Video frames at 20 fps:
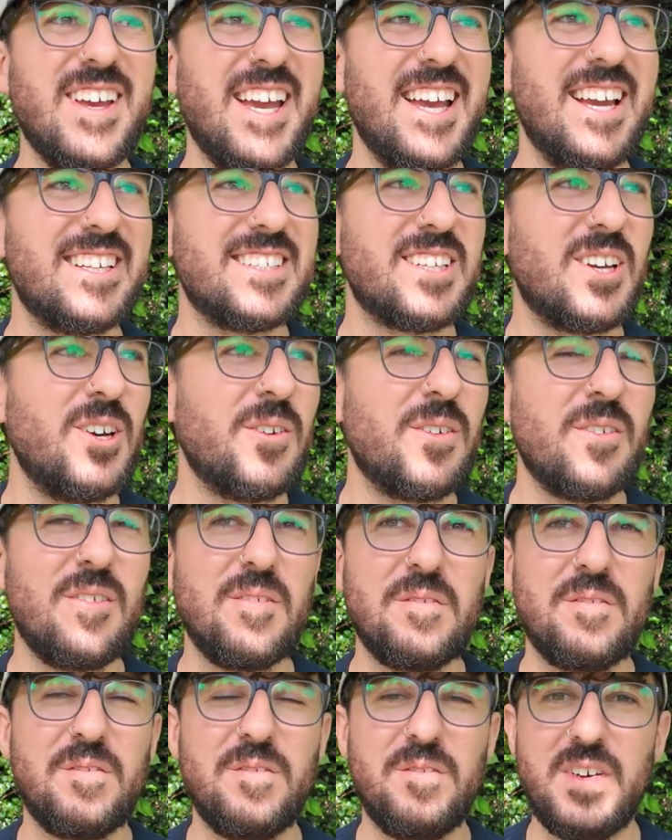it's gone
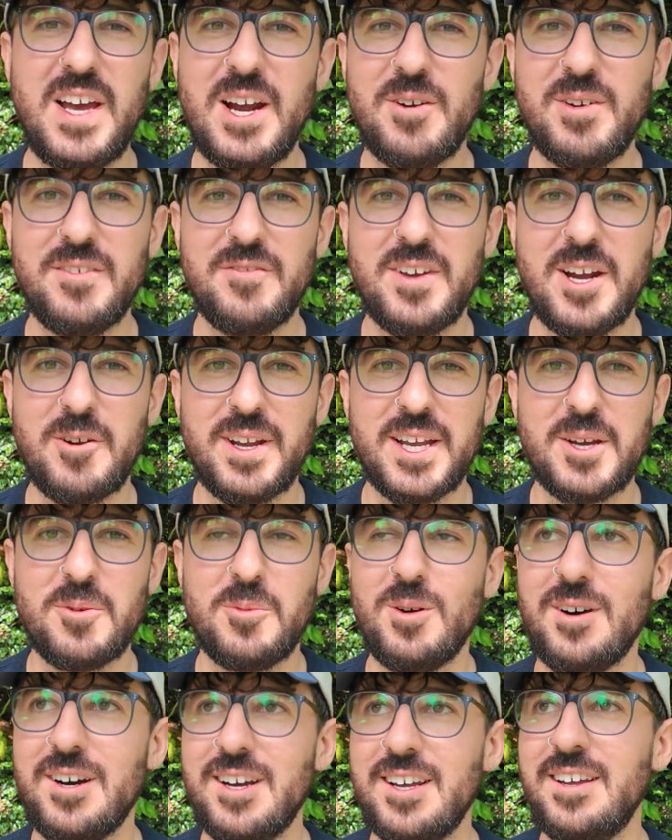very, very
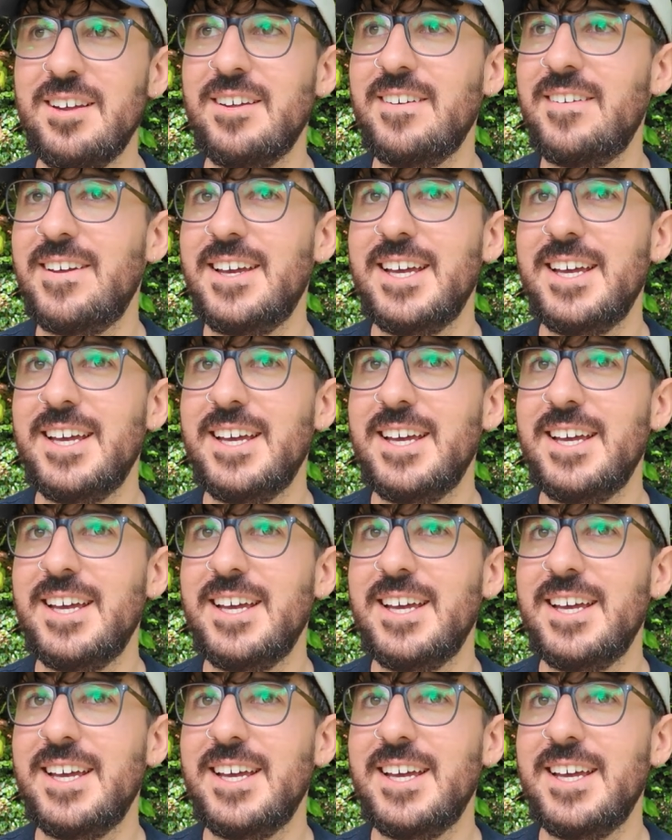quiet.